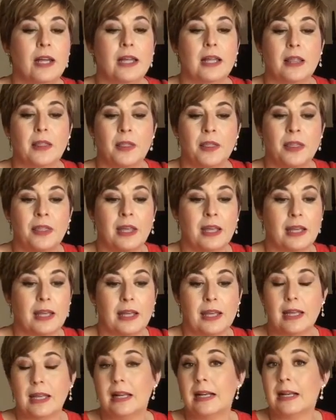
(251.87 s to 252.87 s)

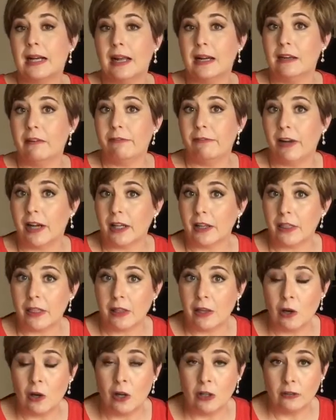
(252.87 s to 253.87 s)
the
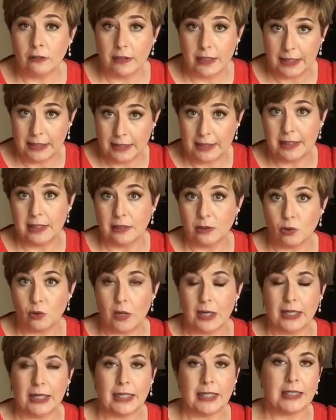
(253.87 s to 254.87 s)
calefacción, the central
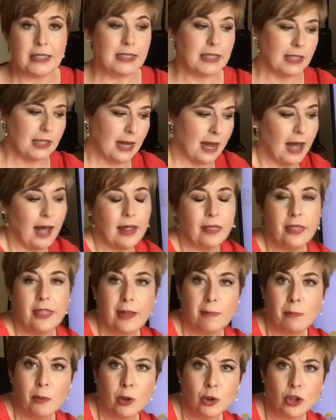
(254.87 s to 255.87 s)
heating, at the
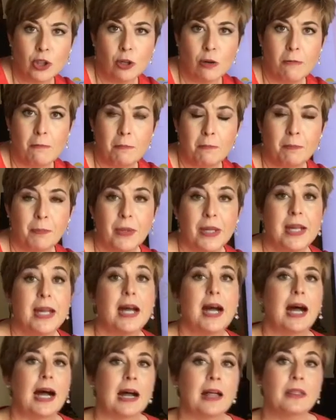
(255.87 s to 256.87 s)
bottom
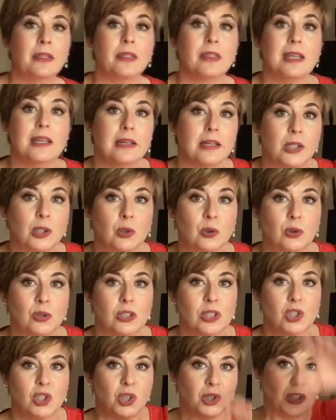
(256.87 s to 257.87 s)
and the air
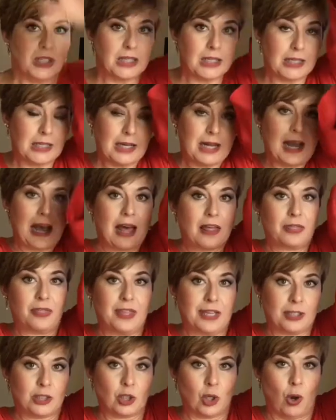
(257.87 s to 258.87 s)
conditioning at the
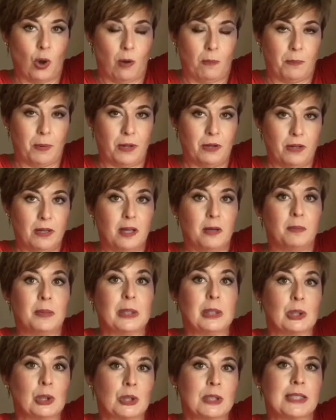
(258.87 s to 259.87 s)
top,
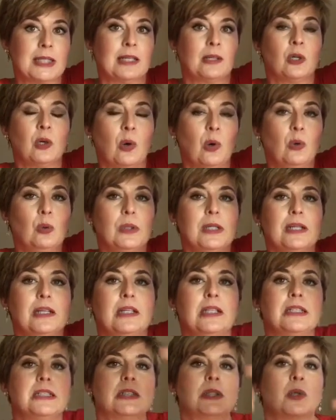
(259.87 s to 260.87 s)
because the cold air
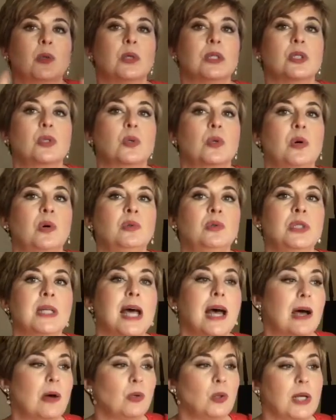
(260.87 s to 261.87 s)
is going to go
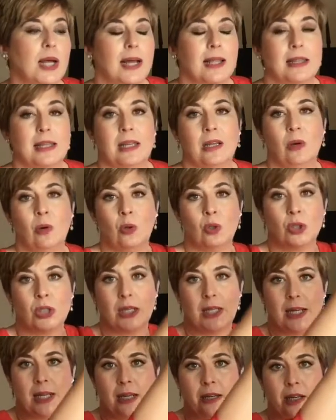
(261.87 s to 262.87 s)
down and the hot
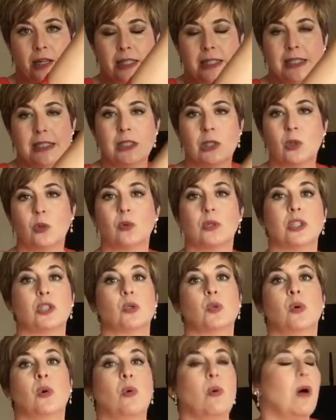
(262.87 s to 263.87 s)
air is going to
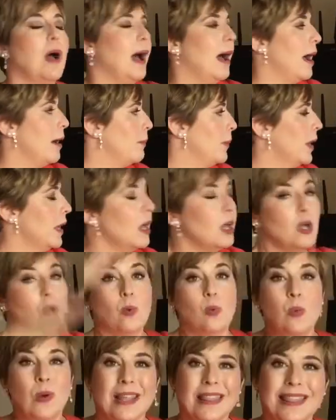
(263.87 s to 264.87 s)
go up.
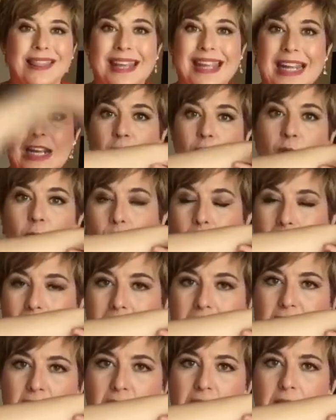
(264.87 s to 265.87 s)
When they
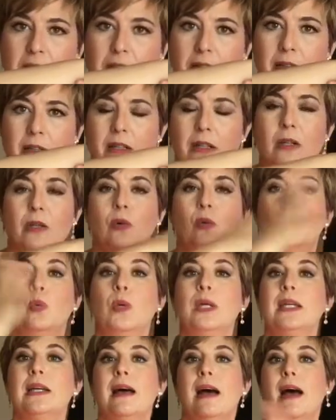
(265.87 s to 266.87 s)
crash, we
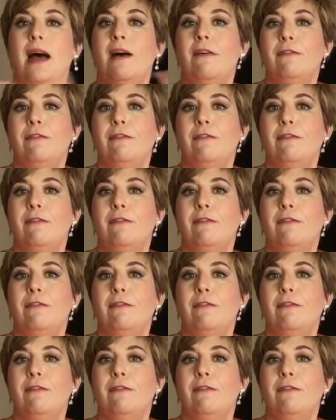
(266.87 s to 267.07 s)
have